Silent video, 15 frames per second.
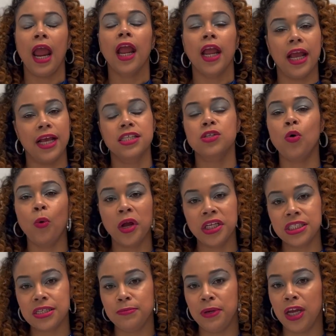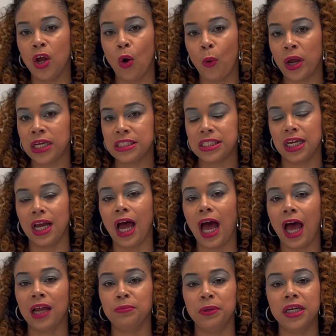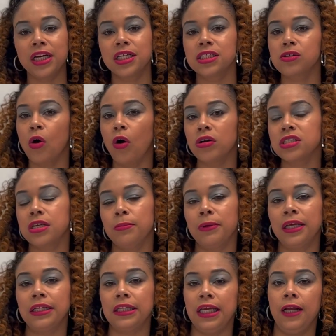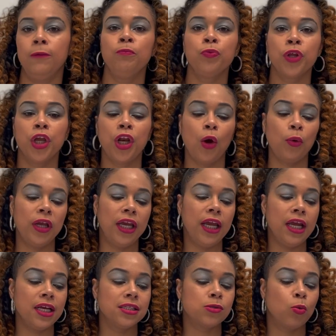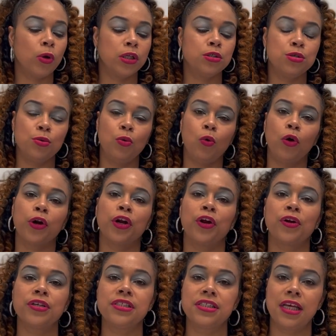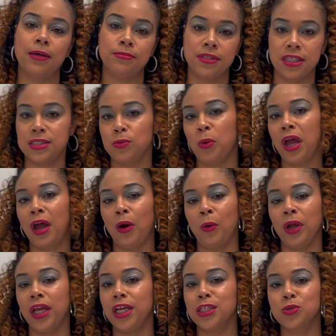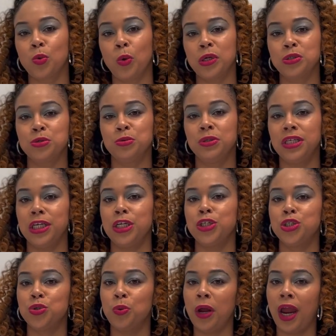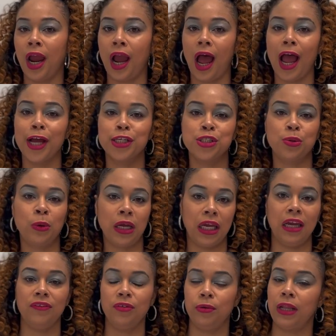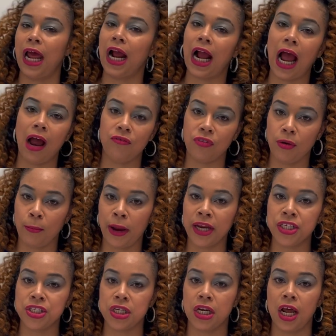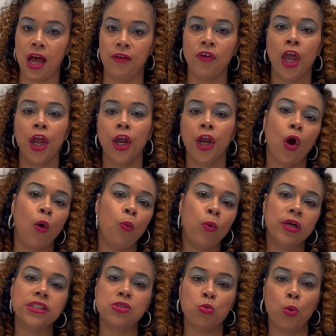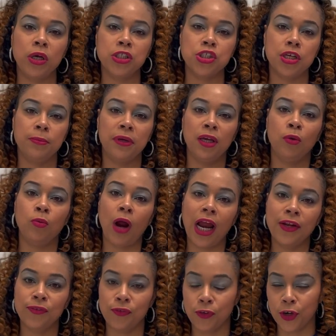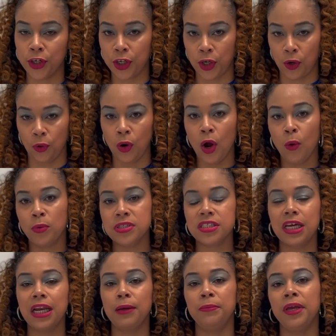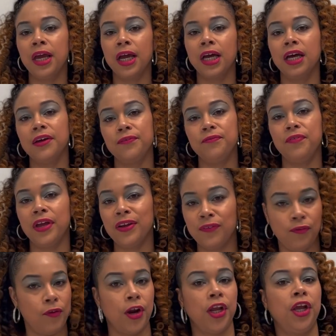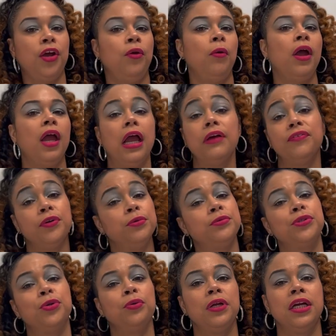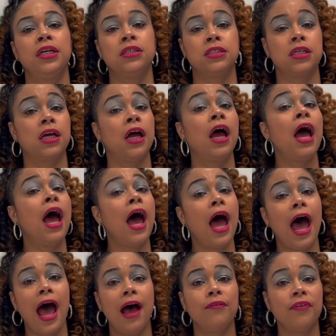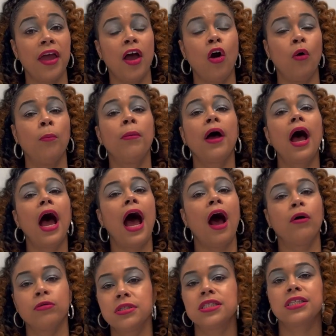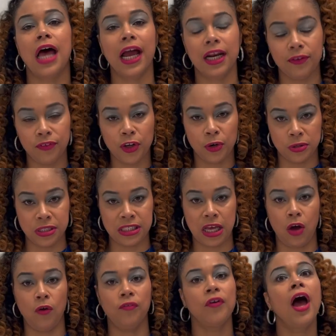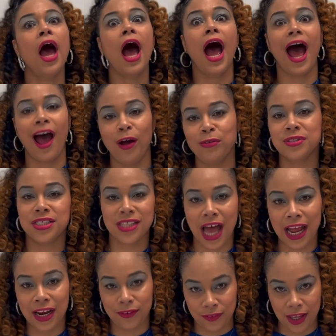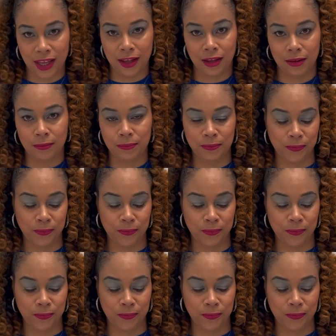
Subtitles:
is going to be going to God, because ultimately, He is going to order your steps as well. He's going to lead you and guide you and give you that confirmation of, what's going to be right for you, what's going to be a good fit for you if you do need to have help outside of yourself, outside of Him.